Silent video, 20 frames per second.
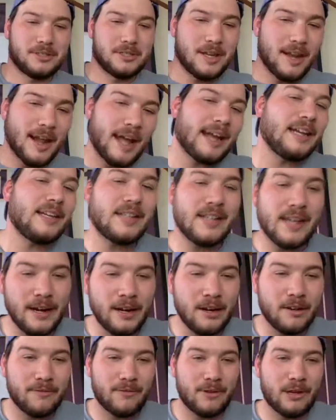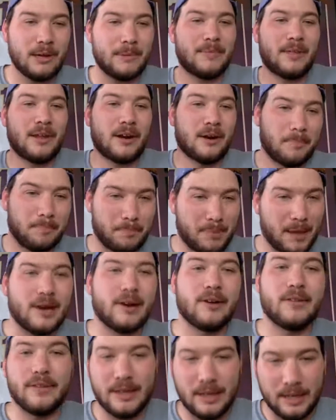19 of him that are
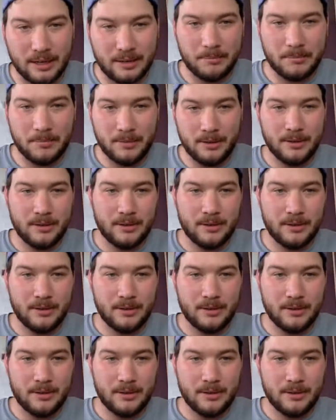better than him.